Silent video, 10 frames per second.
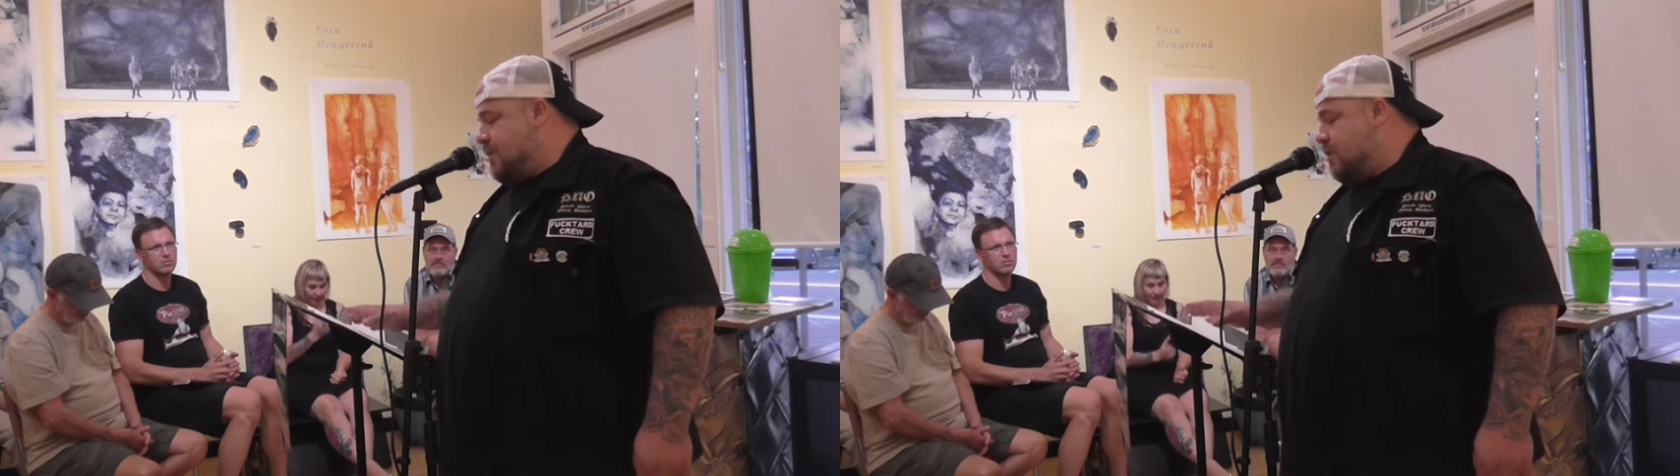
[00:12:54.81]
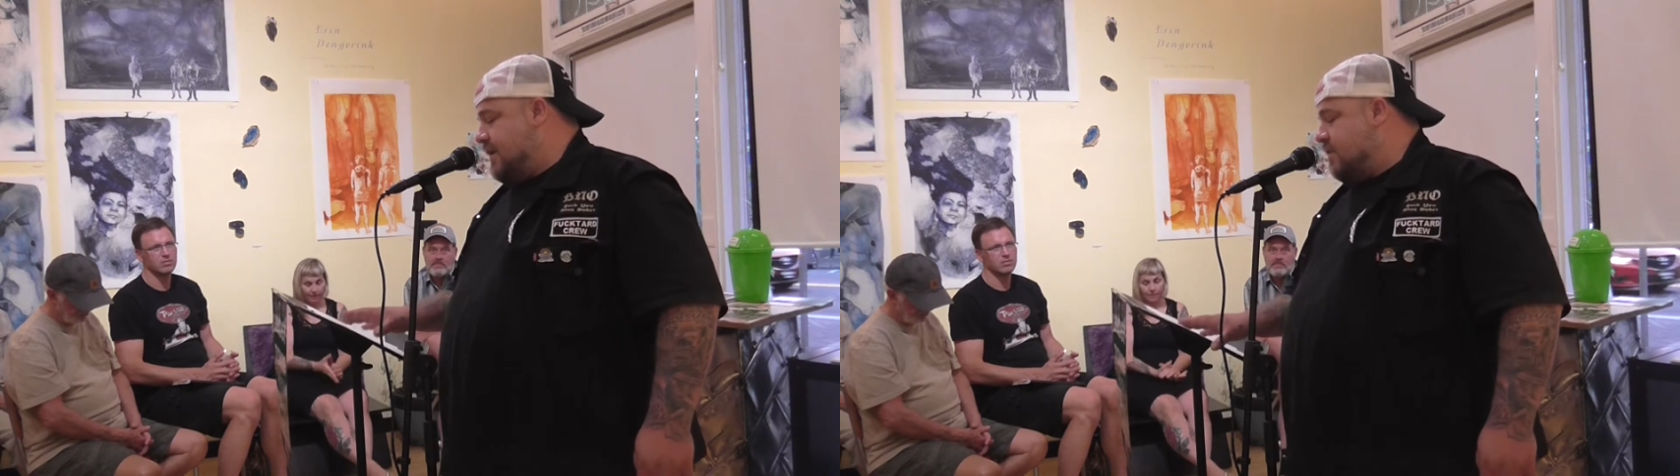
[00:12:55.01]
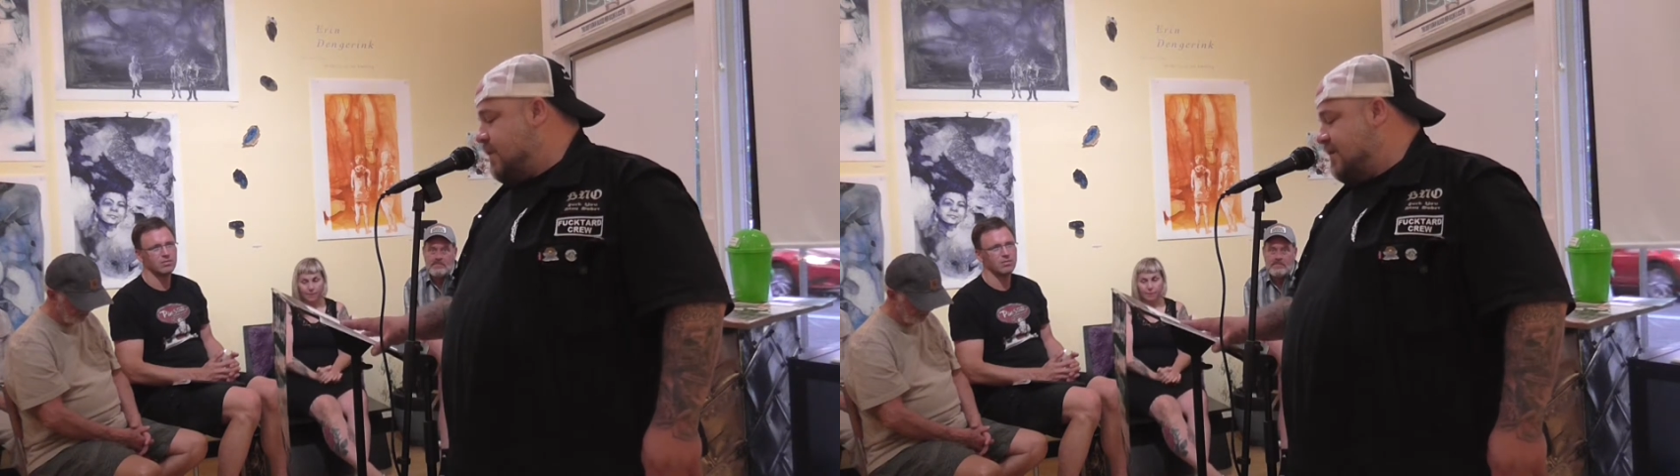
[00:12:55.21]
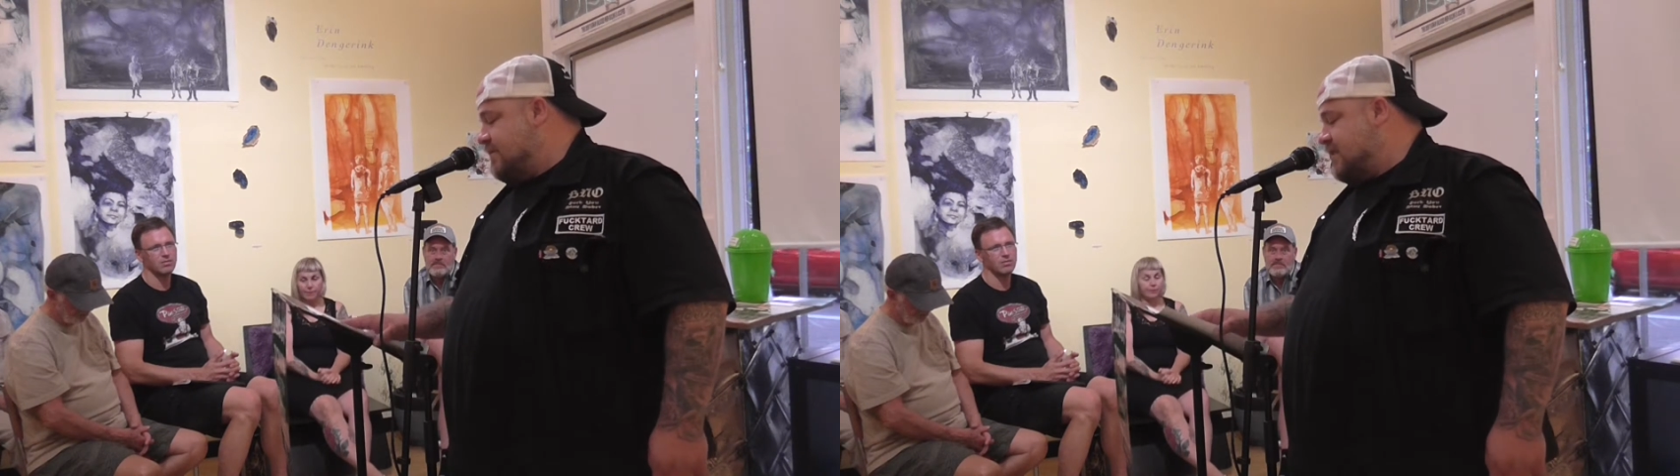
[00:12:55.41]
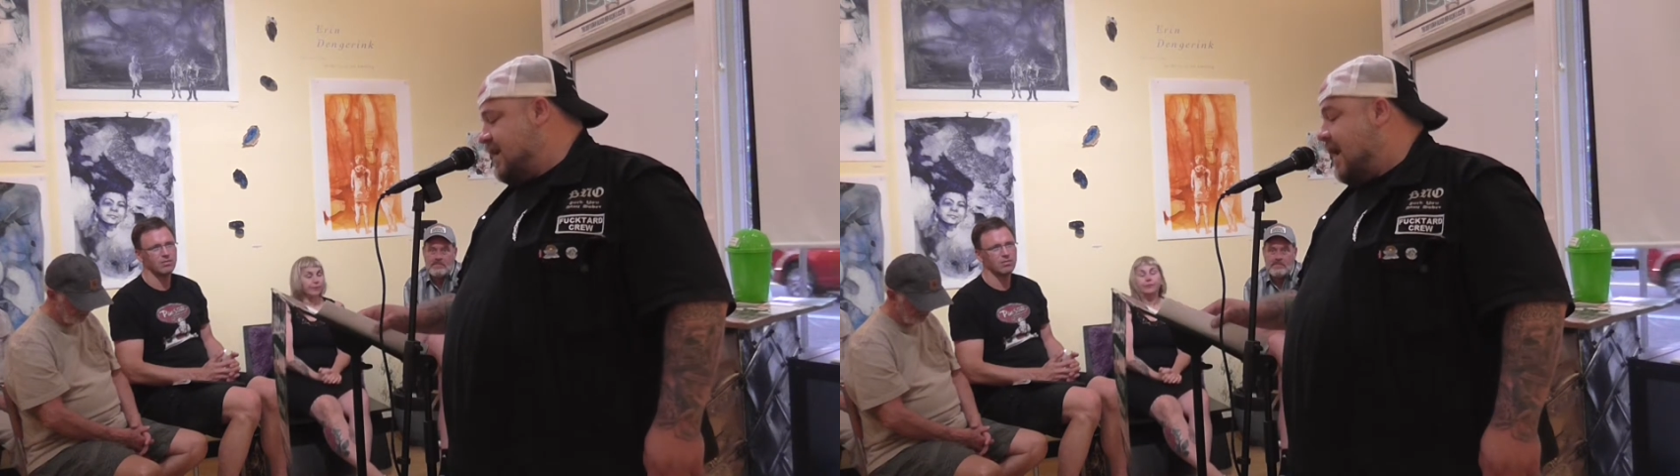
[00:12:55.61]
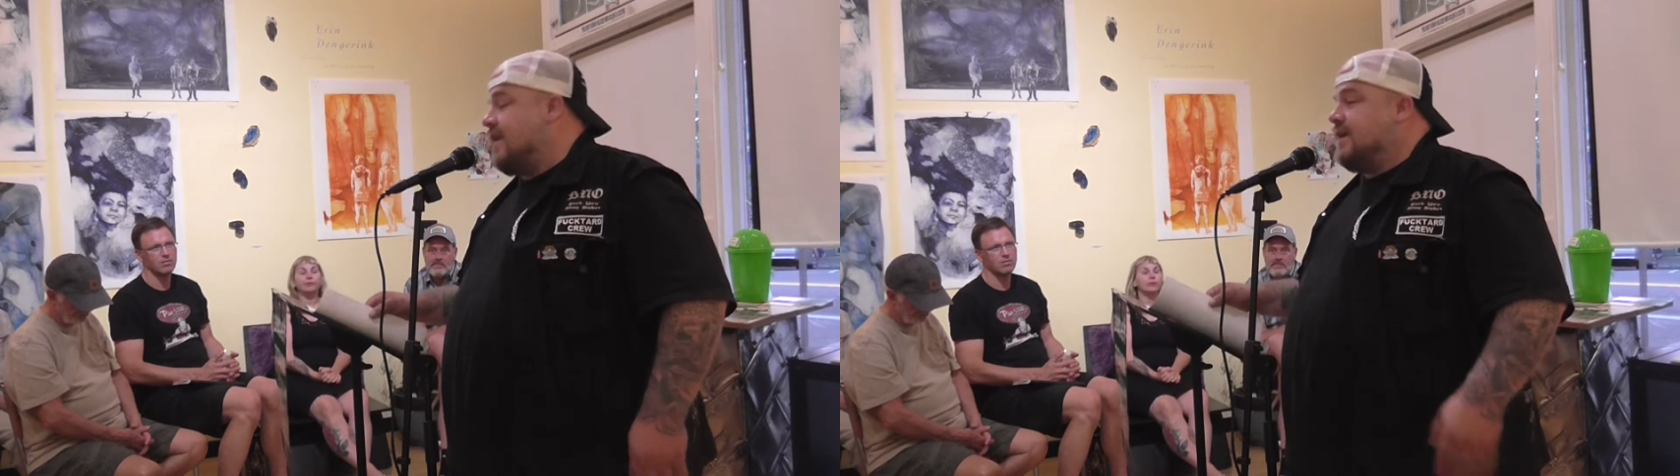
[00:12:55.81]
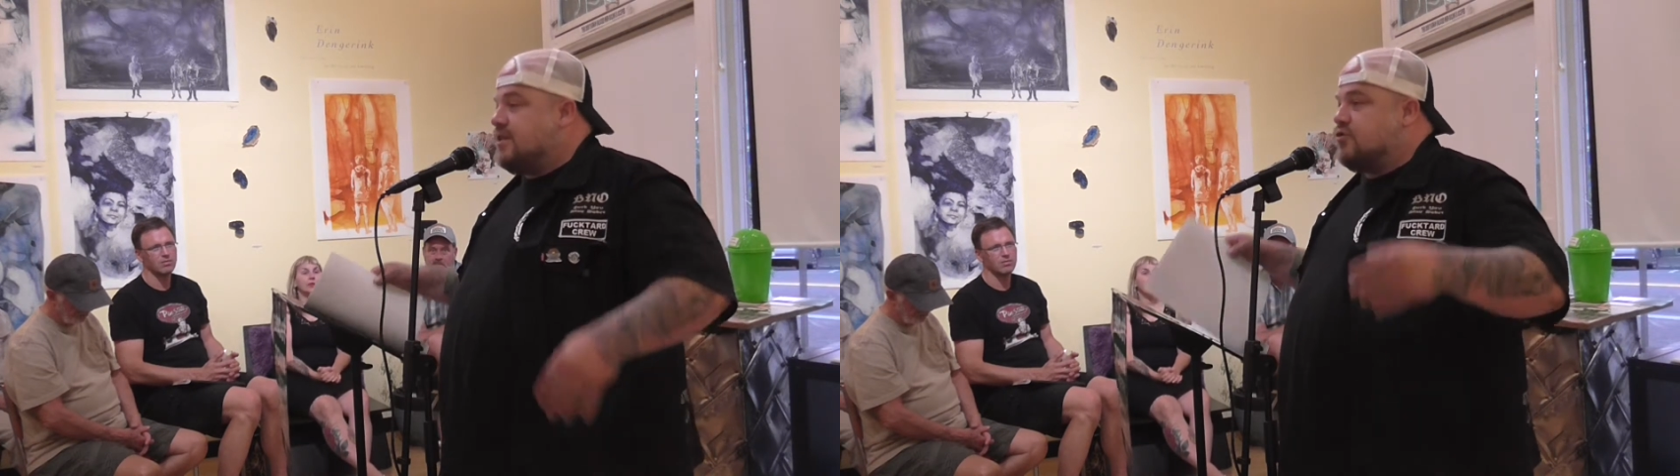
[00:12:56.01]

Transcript: poetic way of saying I like